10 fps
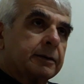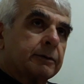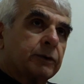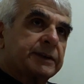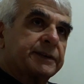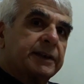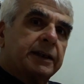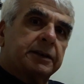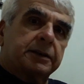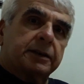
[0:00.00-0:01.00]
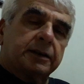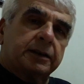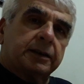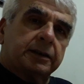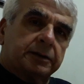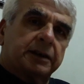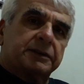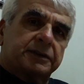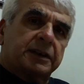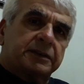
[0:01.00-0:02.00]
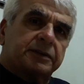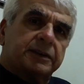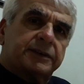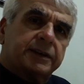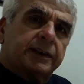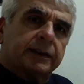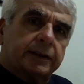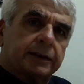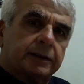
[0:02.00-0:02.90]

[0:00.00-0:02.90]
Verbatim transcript: what say there is intrinsically